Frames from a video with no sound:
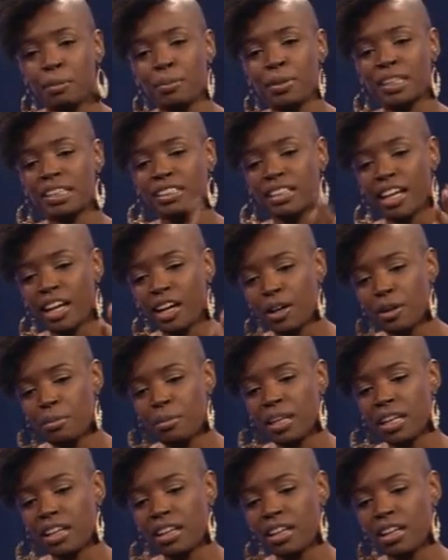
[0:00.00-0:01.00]
But tell
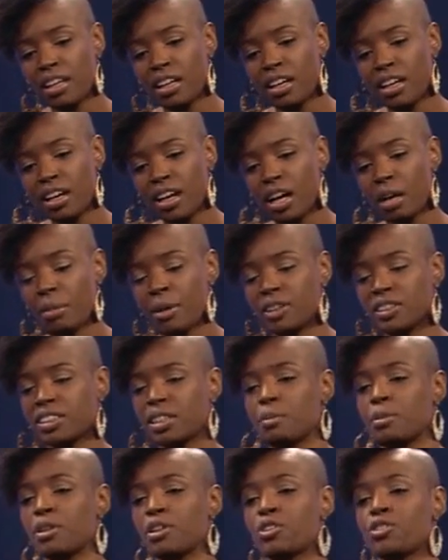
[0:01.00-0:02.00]
me about
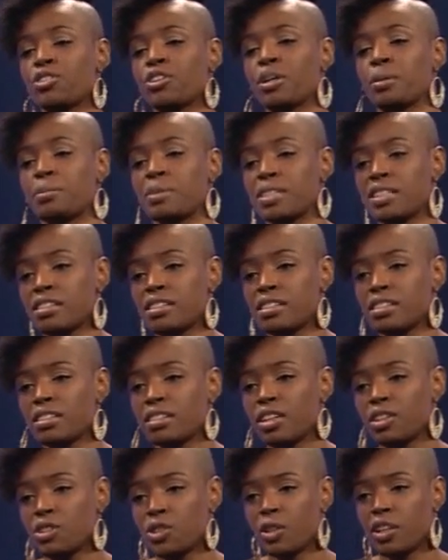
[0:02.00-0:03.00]
some of the trips
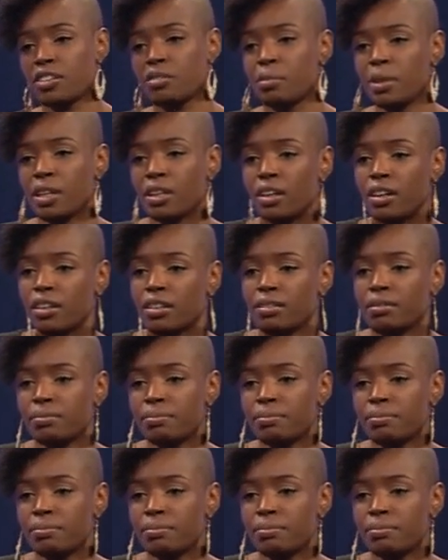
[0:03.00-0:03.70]
that you have been on.